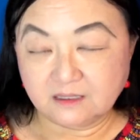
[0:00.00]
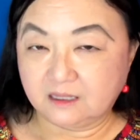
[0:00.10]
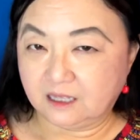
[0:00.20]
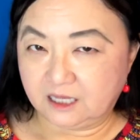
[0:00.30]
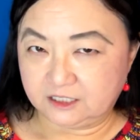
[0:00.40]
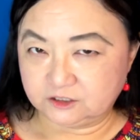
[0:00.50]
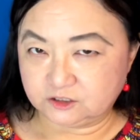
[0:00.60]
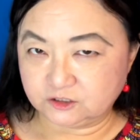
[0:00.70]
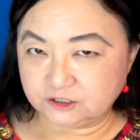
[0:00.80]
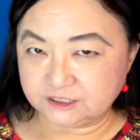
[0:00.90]
I
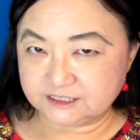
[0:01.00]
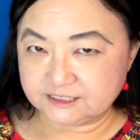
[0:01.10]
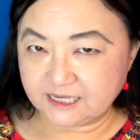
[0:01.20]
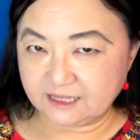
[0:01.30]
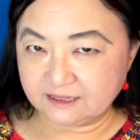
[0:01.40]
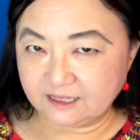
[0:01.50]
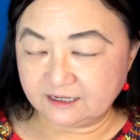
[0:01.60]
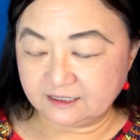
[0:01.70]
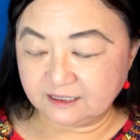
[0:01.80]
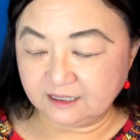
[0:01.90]
shouldn't say that
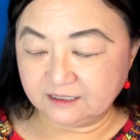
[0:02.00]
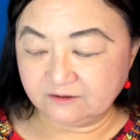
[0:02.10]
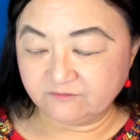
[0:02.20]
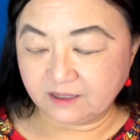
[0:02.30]
again if